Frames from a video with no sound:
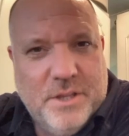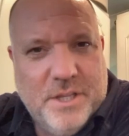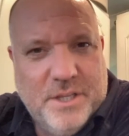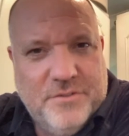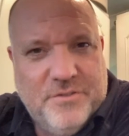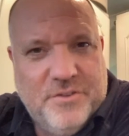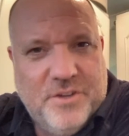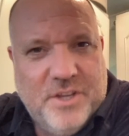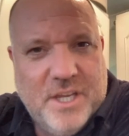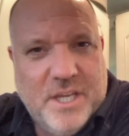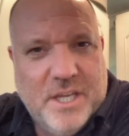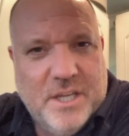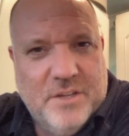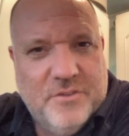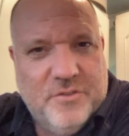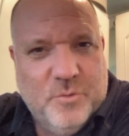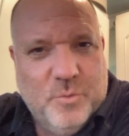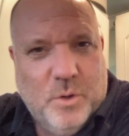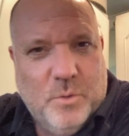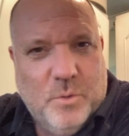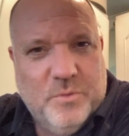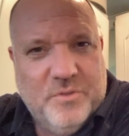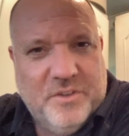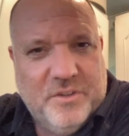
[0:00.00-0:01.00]
this year to
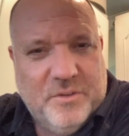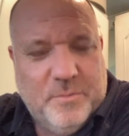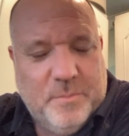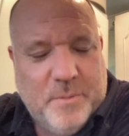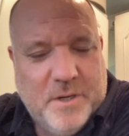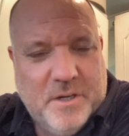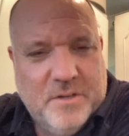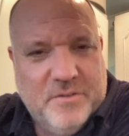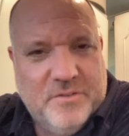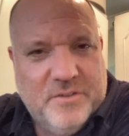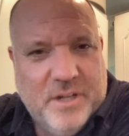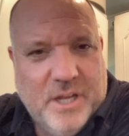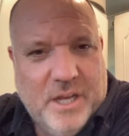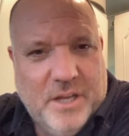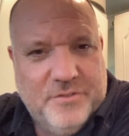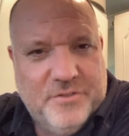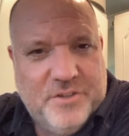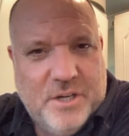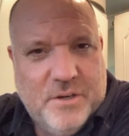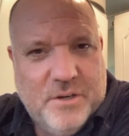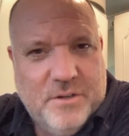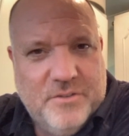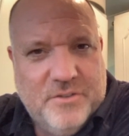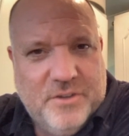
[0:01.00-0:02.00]
what was experienced
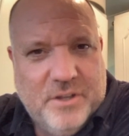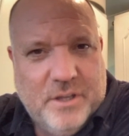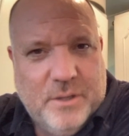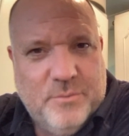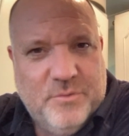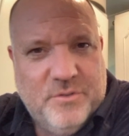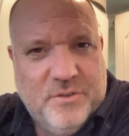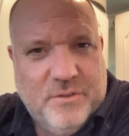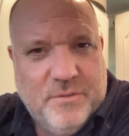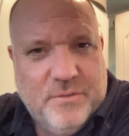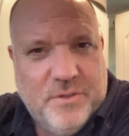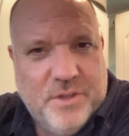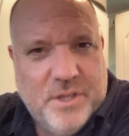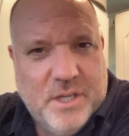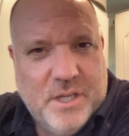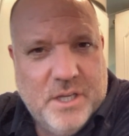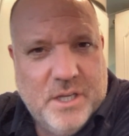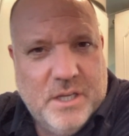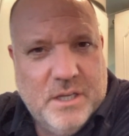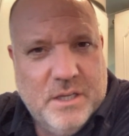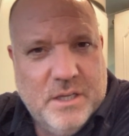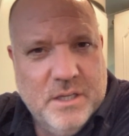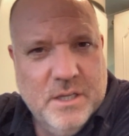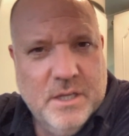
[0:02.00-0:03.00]
last year in terms of
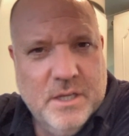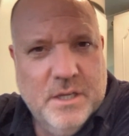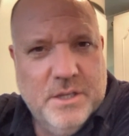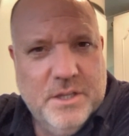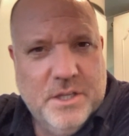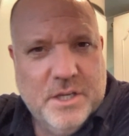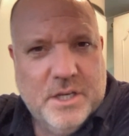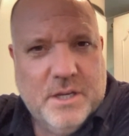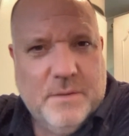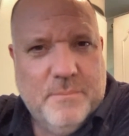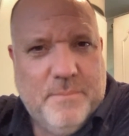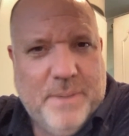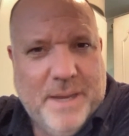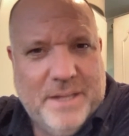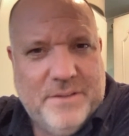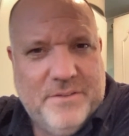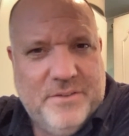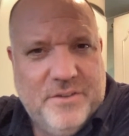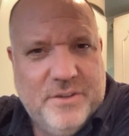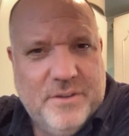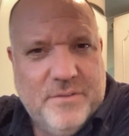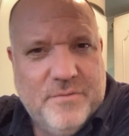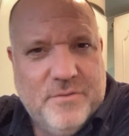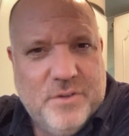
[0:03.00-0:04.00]
the
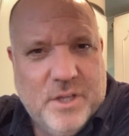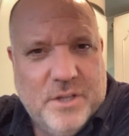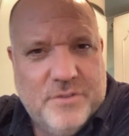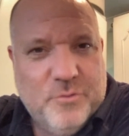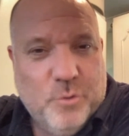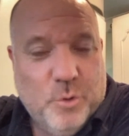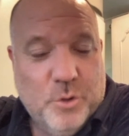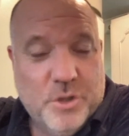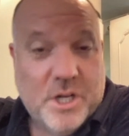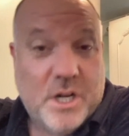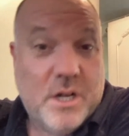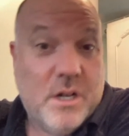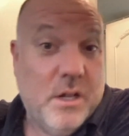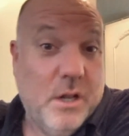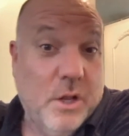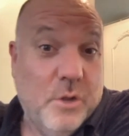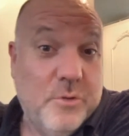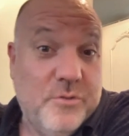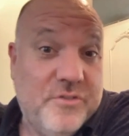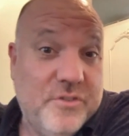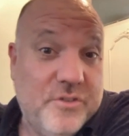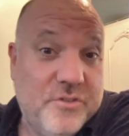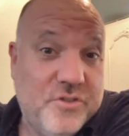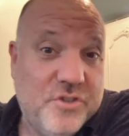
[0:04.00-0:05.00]
competitiveness or the
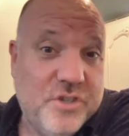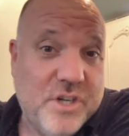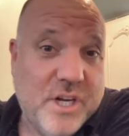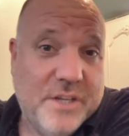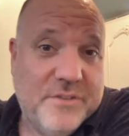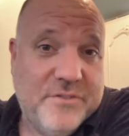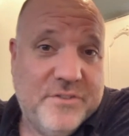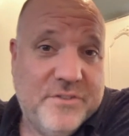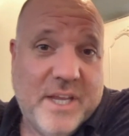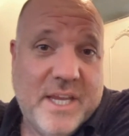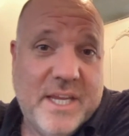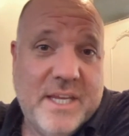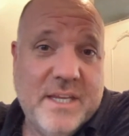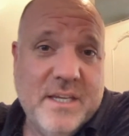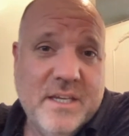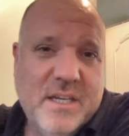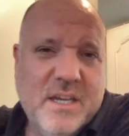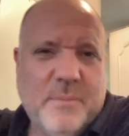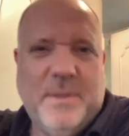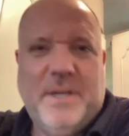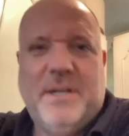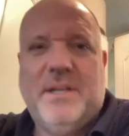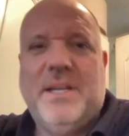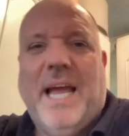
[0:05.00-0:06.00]
closeness, should I say?
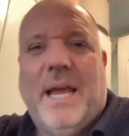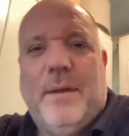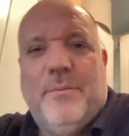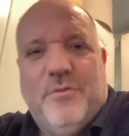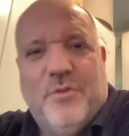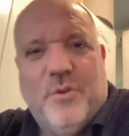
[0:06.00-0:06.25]
I mean, games